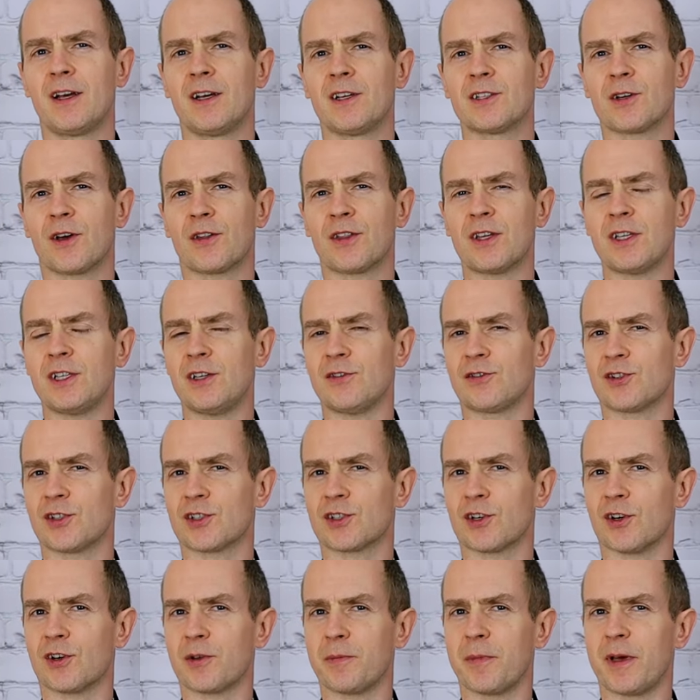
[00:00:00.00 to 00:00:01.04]
So I think you've
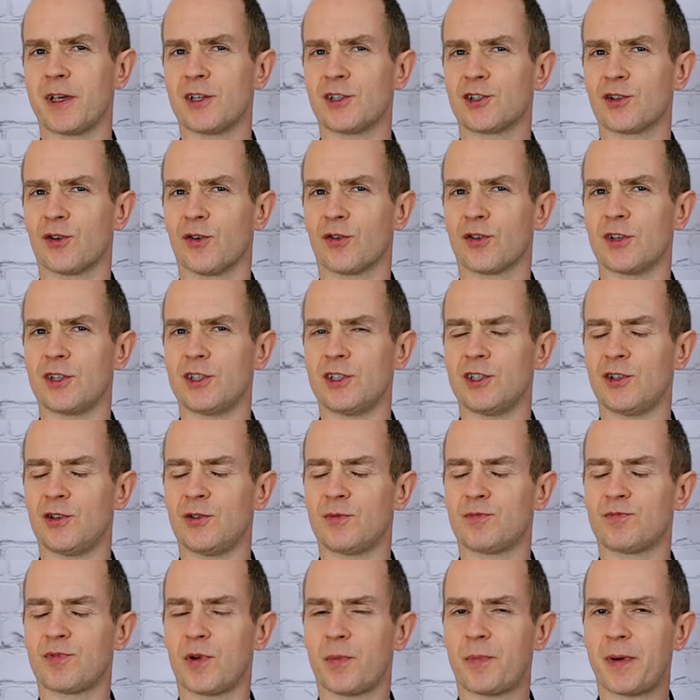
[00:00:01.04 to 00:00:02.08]
just got to make sure that
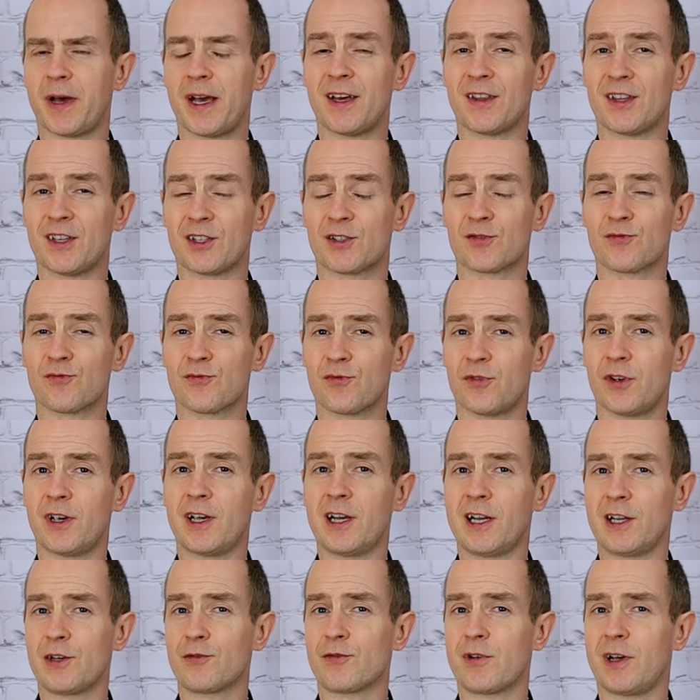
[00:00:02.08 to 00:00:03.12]
you prepare this
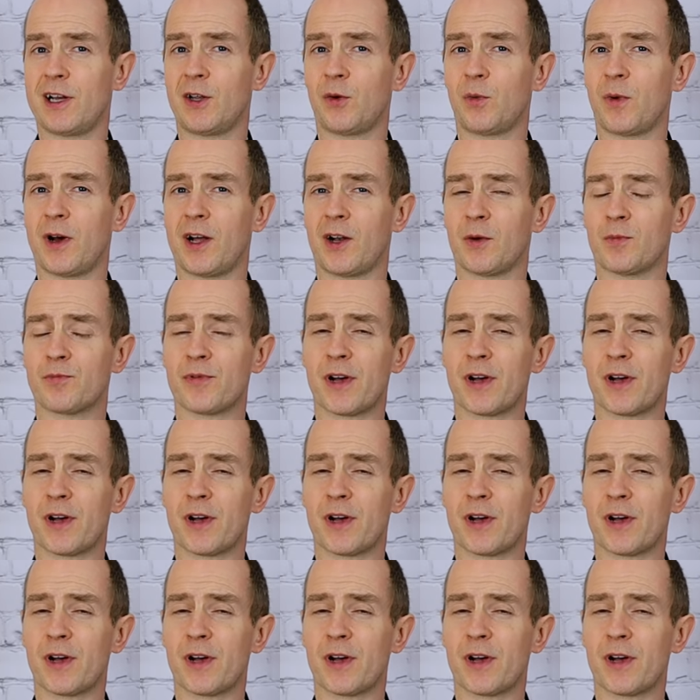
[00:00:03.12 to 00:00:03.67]
really, really well.